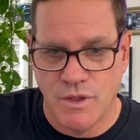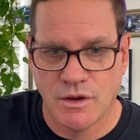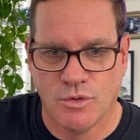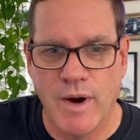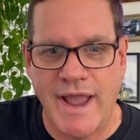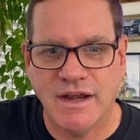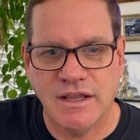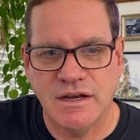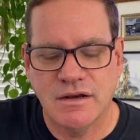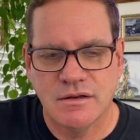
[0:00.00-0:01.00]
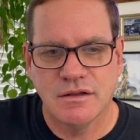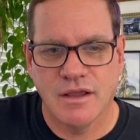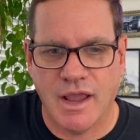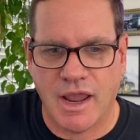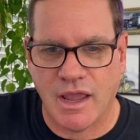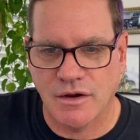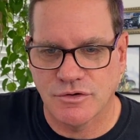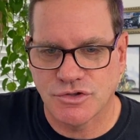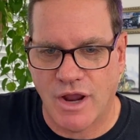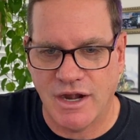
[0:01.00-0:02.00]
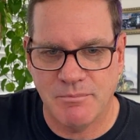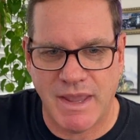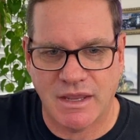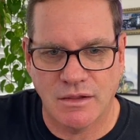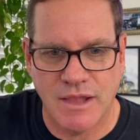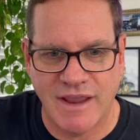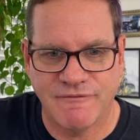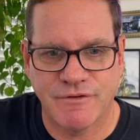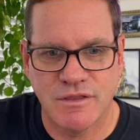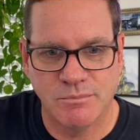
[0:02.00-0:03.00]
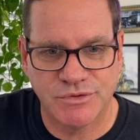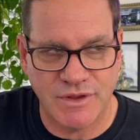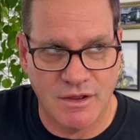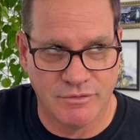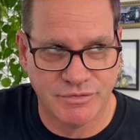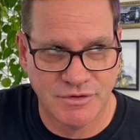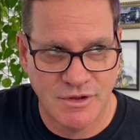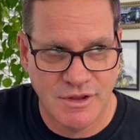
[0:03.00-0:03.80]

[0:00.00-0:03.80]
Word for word: Grinding and trying to make a life for themselves